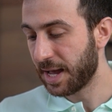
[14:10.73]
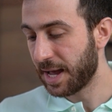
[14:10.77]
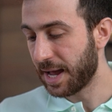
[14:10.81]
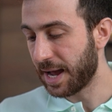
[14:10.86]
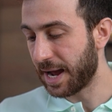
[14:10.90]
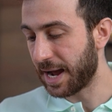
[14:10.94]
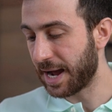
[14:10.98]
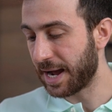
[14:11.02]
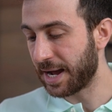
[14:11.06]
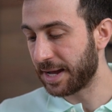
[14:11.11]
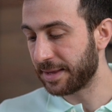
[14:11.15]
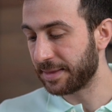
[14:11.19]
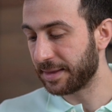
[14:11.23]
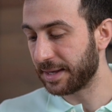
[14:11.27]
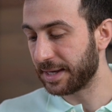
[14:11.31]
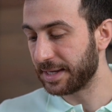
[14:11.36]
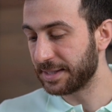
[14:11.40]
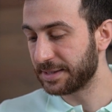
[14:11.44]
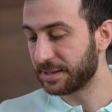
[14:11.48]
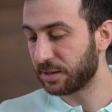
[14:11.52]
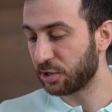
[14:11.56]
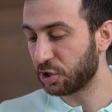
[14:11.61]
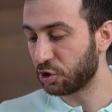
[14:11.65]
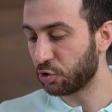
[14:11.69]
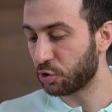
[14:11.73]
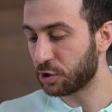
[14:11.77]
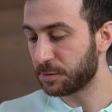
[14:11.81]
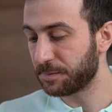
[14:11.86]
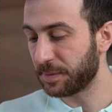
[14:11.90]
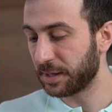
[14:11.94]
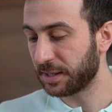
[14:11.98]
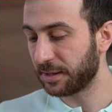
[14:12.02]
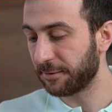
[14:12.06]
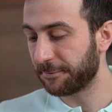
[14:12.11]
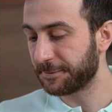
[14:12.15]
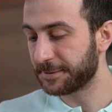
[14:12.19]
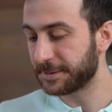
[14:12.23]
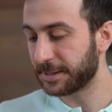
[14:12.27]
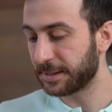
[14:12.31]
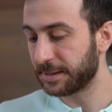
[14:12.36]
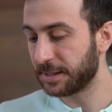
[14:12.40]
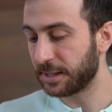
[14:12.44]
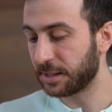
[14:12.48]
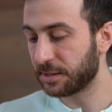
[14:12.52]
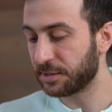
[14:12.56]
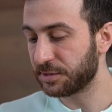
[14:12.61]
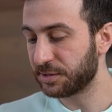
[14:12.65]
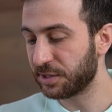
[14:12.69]
And is the retrospective
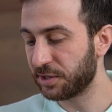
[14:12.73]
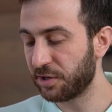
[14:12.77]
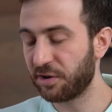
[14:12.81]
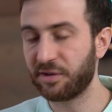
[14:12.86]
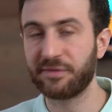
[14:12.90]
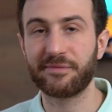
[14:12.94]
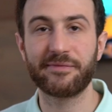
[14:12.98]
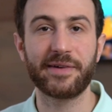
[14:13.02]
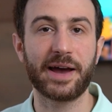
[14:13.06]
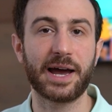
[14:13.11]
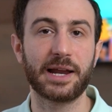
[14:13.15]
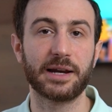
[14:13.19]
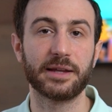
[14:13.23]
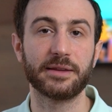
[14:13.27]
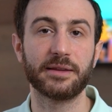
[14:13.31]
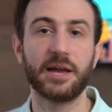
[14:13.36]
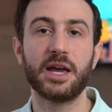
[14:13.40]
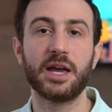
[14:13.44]
study considered valid?